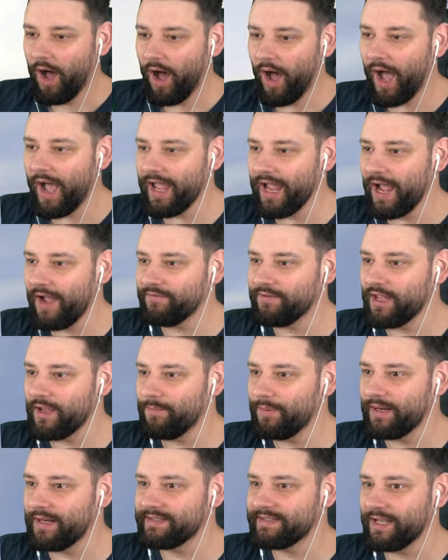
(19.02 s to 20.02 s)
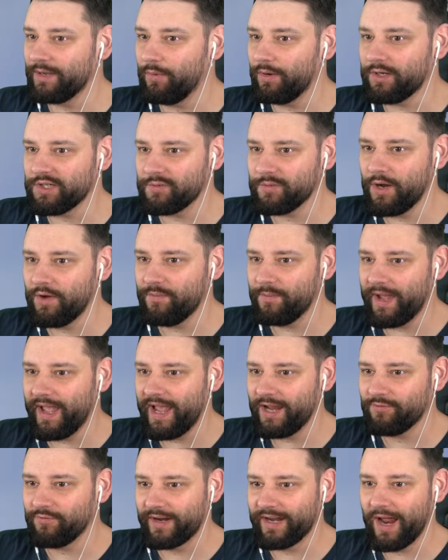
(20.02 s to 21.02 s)
I have the ability, what just have in my
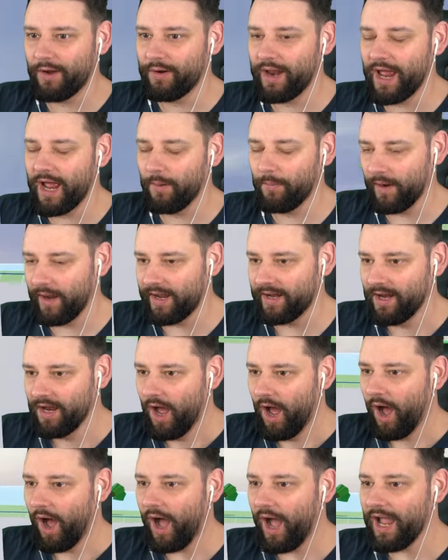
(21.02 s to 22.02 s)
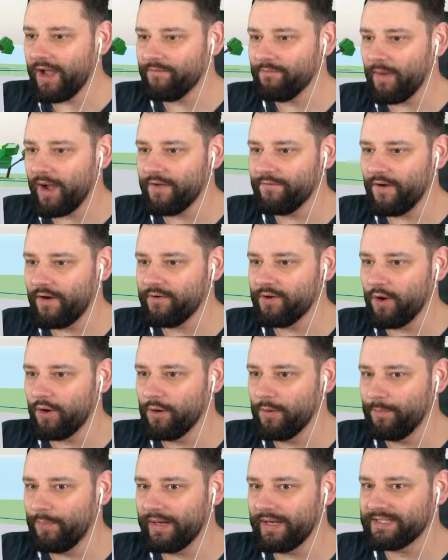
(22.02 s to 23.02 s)
head right now, an airplane. I have my very own
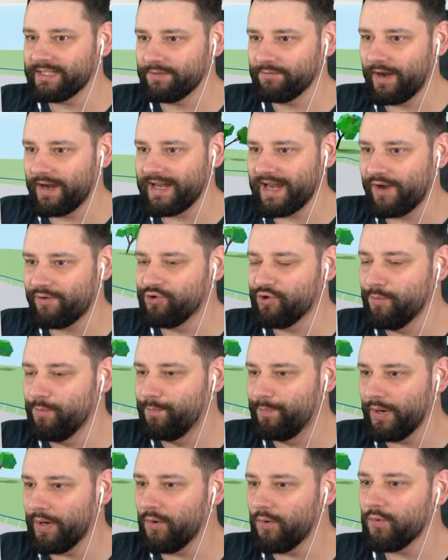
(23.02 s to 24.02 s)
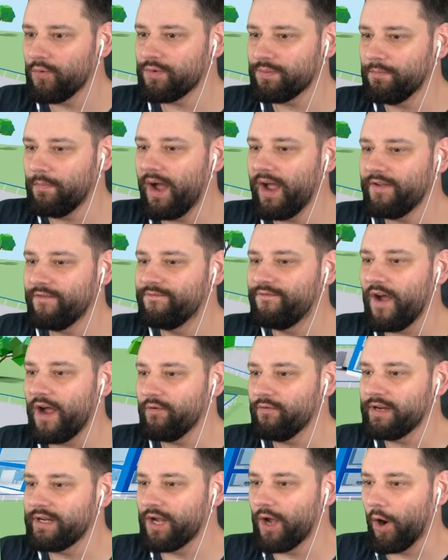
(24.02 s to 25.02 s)
ability right now to build my
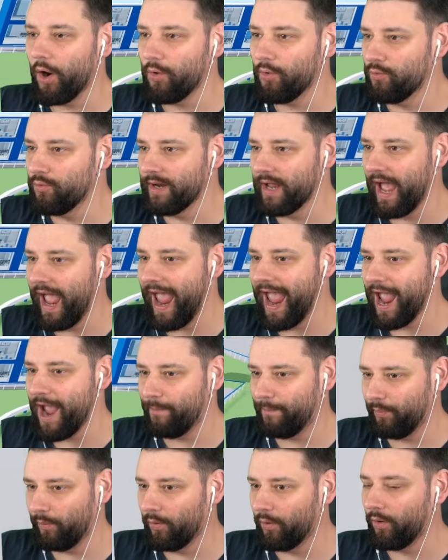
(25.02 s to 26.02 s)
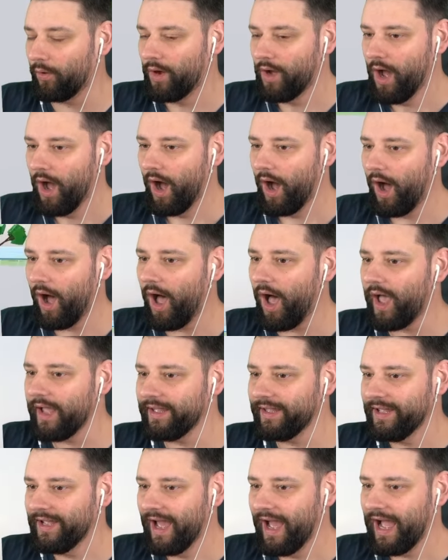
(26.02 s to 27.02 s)
very own airport.
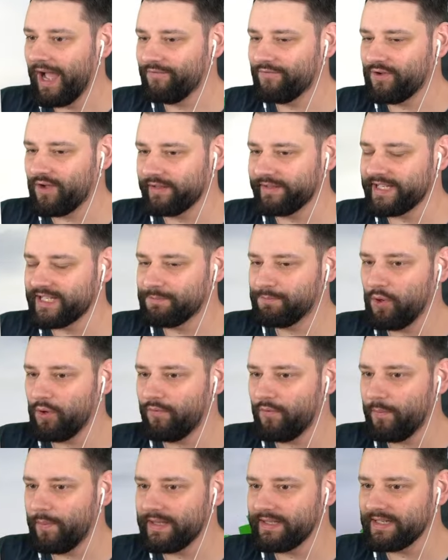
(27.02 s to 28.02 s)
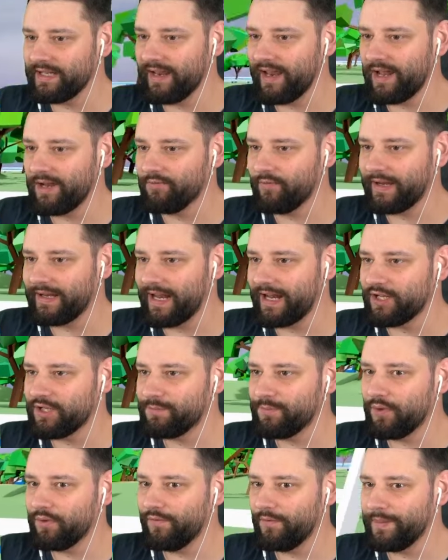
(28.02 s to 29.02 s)
I have got this beautiful piece of land right now, this
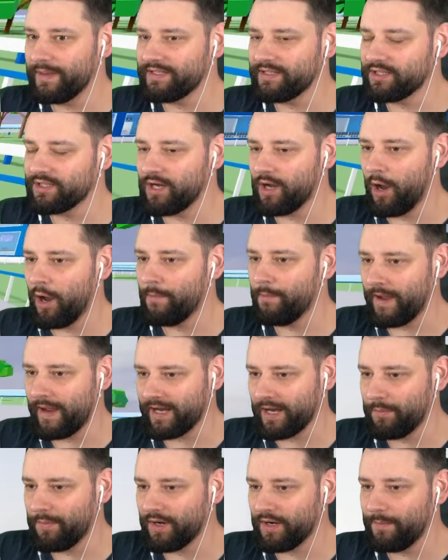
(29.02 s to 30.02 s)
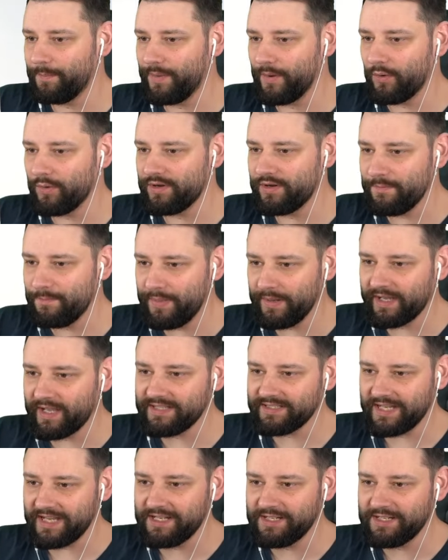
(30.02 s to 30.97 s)
beautiful piece of tarmac, and we're going to build the biggest